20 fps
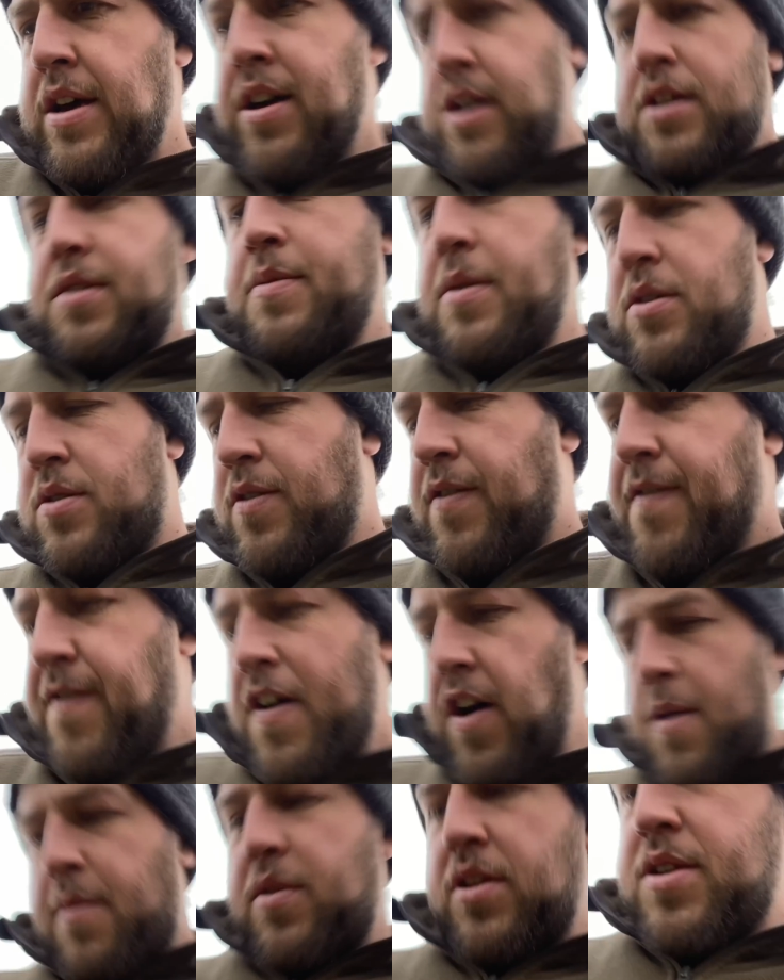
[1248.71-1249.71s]
Spoke to a
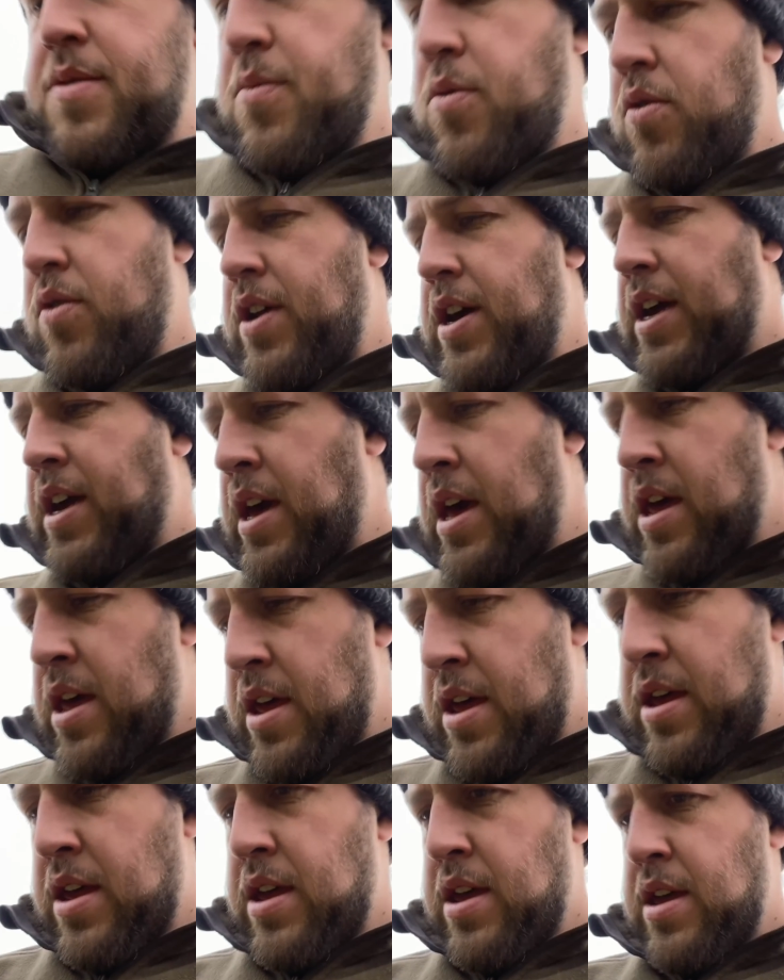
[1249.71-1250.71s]
farmer this morning.
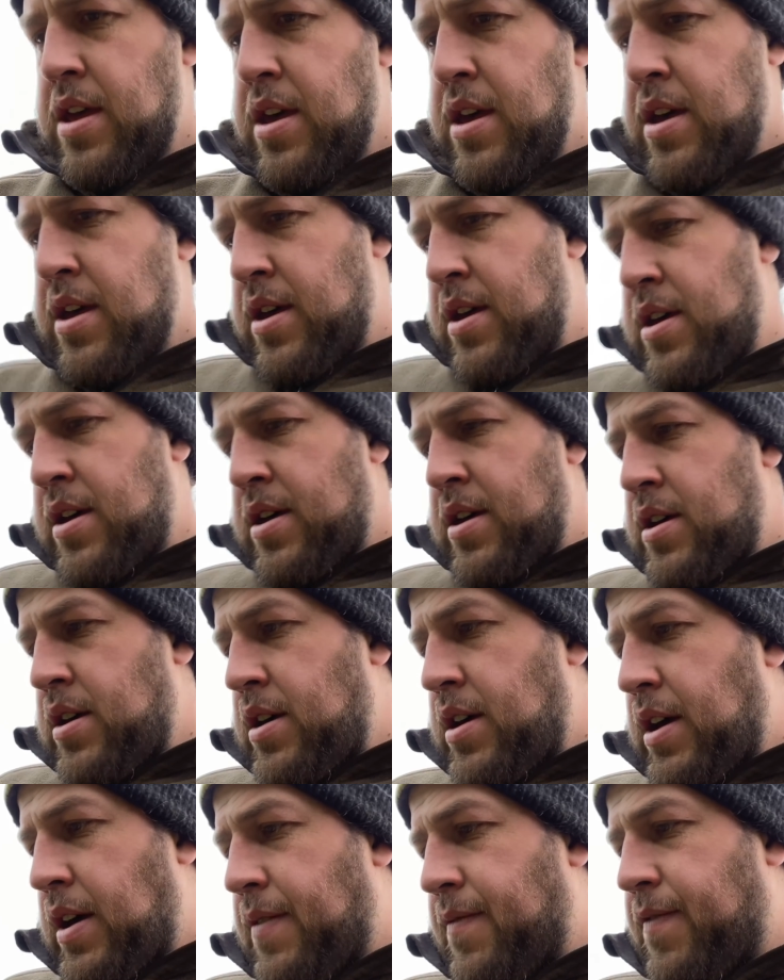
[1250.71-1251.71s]

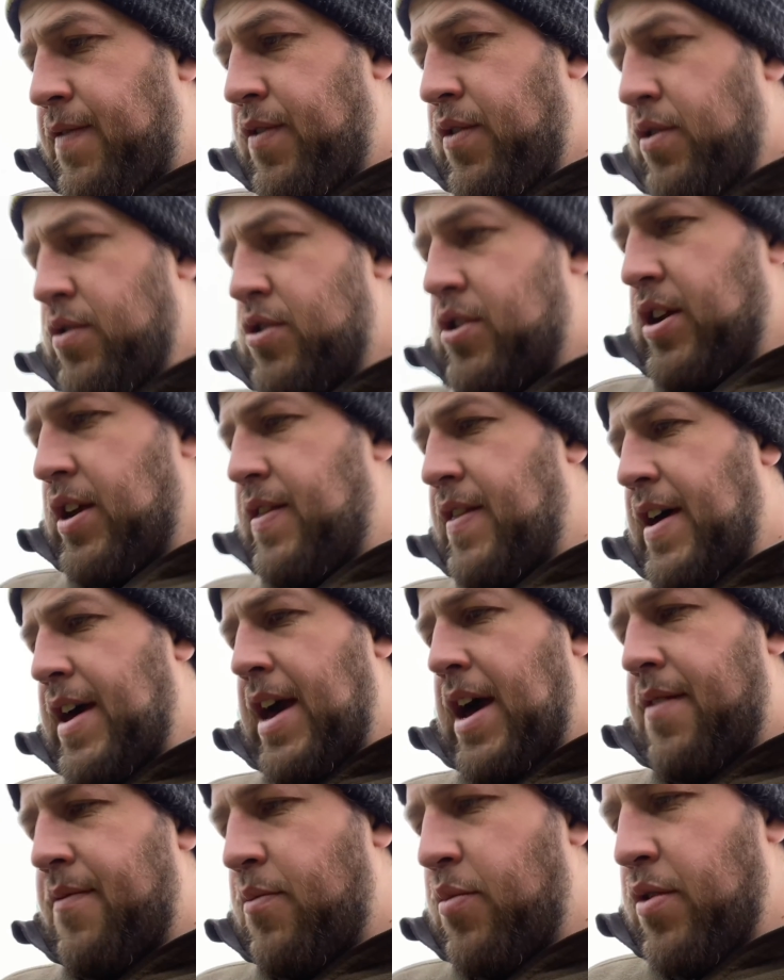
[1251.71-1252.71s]
Unfortunately, they
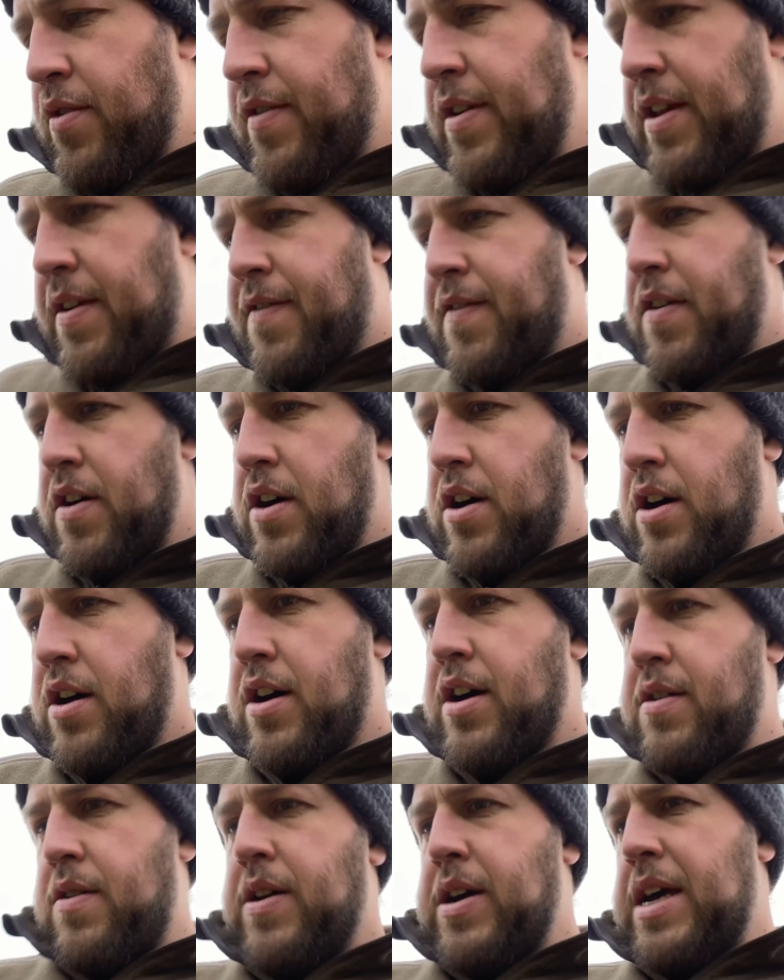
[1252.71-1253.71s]
haven't put any
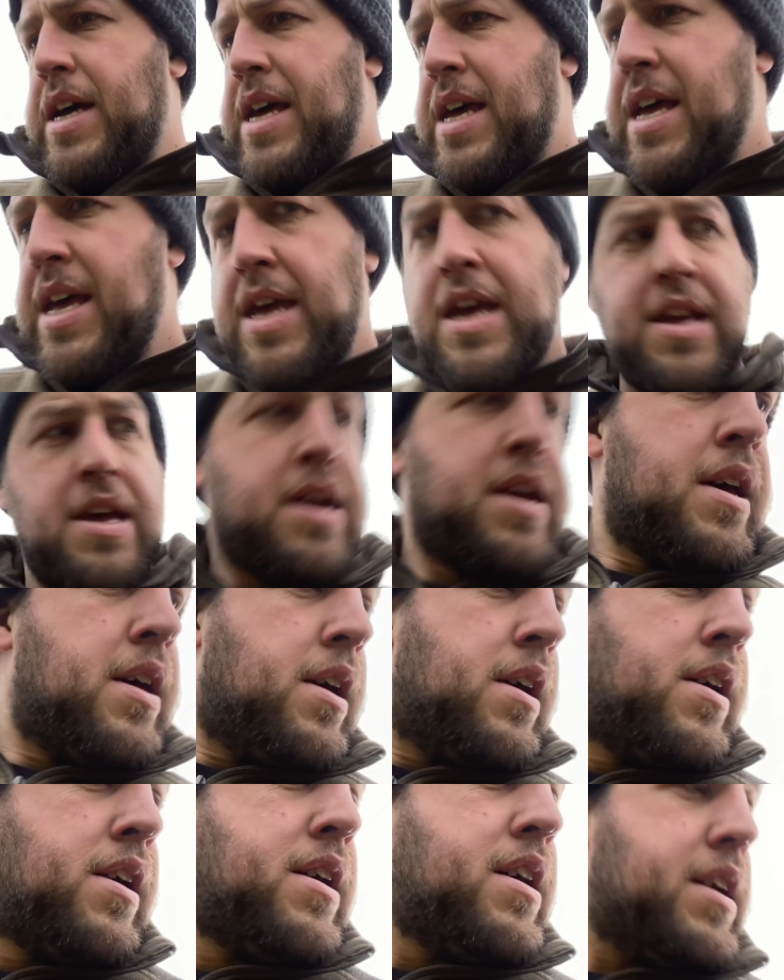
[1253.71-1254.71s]
fertiliser out,
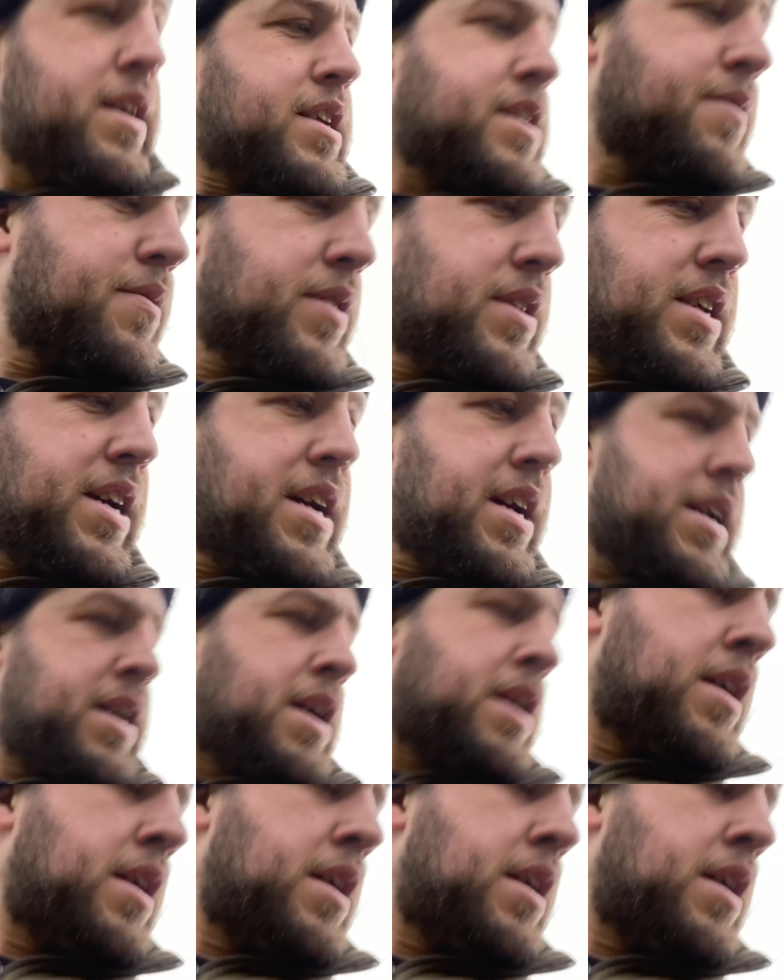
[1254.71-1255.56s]
as he was saying,